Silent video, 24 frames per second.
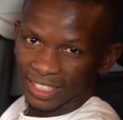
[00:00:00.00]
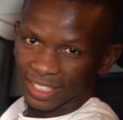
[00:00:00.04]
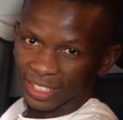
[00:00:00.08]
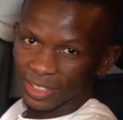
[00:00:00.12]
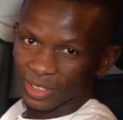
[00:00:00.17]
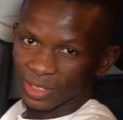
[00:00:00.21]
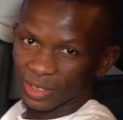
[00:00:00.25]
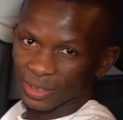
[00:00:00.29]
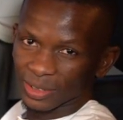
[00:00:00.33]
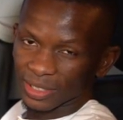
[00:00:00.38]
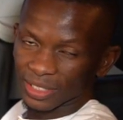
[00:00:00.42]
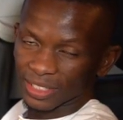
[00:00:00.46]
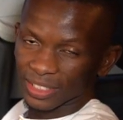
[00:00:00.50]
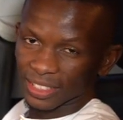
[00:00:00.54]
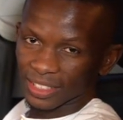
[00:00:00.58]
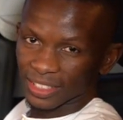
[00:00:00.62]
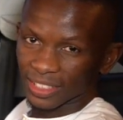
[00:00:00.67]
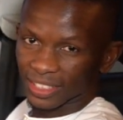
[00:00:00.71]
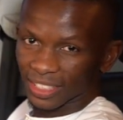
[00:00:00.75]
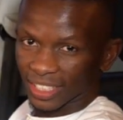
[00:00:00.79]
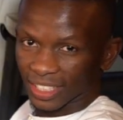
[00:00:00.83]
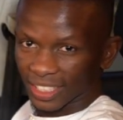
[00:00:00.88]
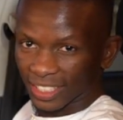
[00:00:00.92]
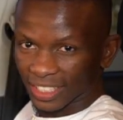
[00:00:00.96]
you know what they
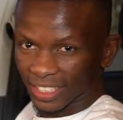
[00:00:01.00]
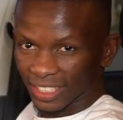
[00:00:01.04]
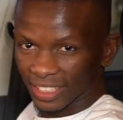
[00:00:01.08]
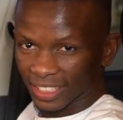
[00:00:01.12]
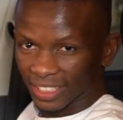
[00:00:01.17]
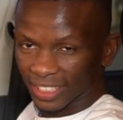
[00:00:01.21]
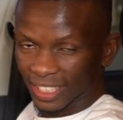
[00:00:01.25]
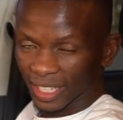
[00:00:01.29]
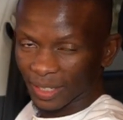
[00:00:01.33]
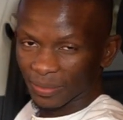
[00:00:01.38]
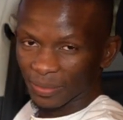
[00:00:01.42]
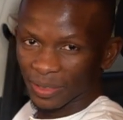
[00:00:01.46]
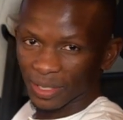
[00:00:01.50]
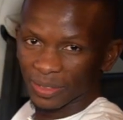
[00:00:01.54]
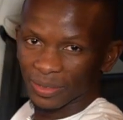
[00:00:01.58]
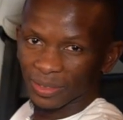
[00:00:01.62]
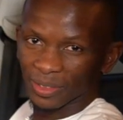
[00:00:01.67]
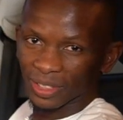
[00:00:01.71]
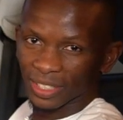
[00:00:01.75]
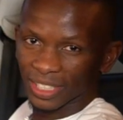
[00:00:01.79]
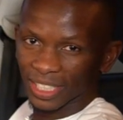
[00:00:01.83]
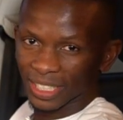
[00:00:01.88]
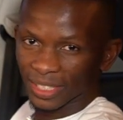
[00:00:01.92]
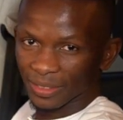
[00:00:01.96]
say, drip is
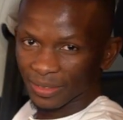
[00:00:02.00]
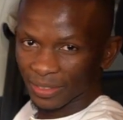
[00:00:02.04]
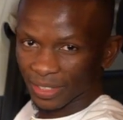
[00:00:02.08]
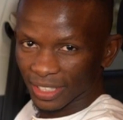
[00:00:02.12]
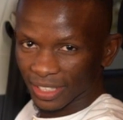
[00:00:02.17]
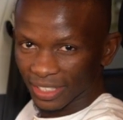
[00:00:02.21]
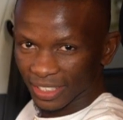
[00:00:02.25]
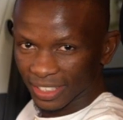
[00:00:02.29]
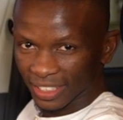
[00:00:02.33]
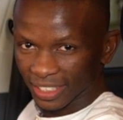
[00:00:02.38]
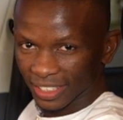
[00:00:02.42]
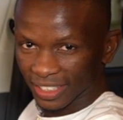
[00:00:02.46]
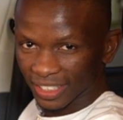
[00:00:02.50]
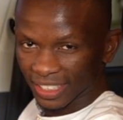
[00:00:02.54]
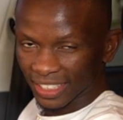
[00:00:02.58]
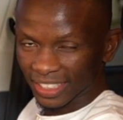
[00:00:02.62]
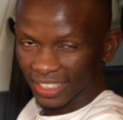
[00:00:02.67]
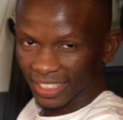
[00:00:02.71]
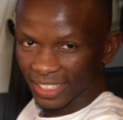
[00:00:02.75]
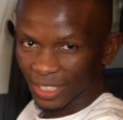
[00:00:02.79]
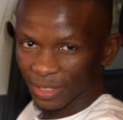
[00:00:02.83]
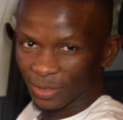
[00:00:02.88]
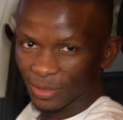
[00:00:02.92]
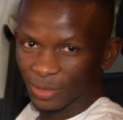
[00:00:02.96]
forever,
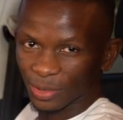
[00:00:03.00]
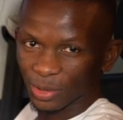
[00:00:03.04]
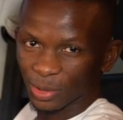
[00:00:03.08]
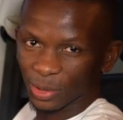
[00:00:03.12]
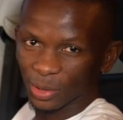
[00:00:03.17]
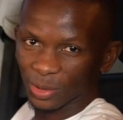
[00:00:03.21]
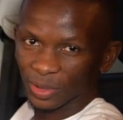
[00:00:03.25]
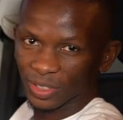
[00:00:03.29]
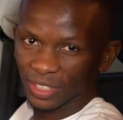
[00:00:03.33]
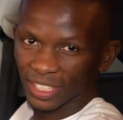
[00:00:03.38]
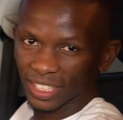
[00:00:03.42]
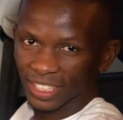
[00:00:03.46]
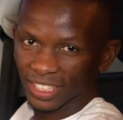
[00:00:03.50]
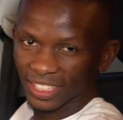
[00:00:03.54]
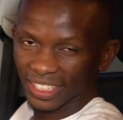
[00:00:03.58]
and the fuel